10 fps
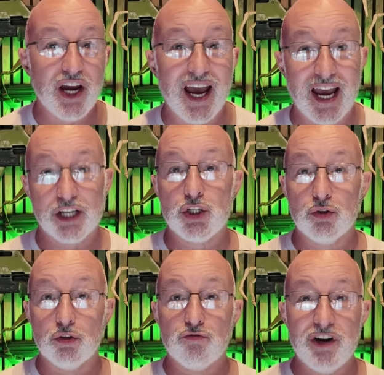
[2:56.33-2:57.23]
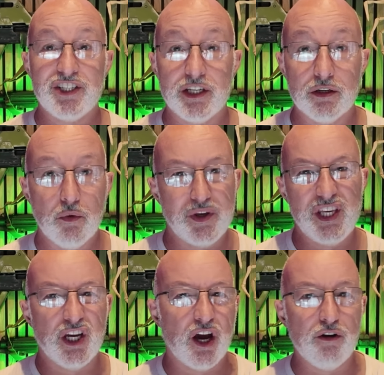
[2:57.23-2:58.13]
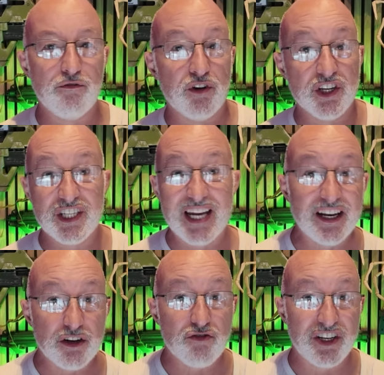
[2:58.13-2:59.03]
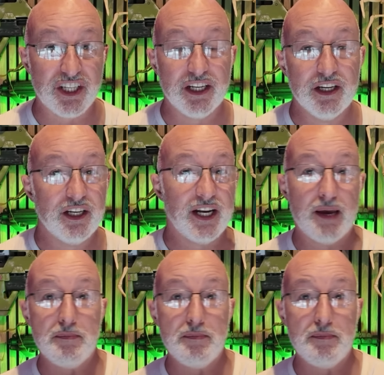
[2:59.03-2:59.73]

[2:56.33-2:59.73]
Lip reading: your actual resin. Whether you go for a standard resin, an